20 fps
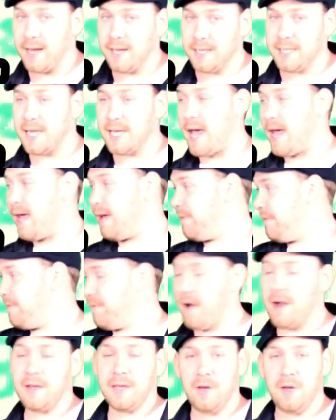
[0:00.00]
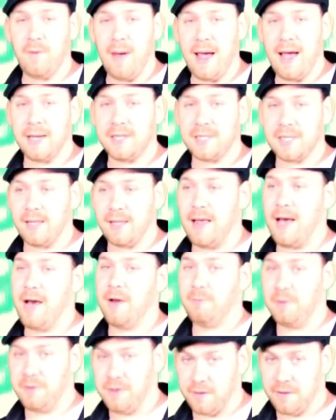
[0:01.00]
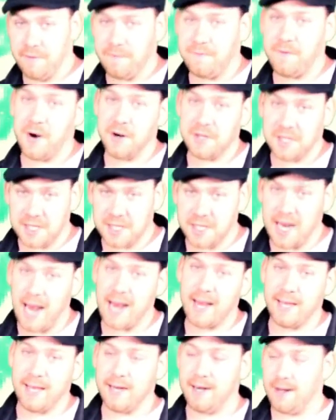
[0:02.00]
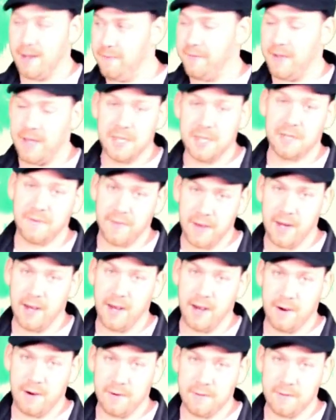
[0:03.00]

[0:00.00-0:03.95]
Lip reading: I could say fuck you ass clown within the first second of his video.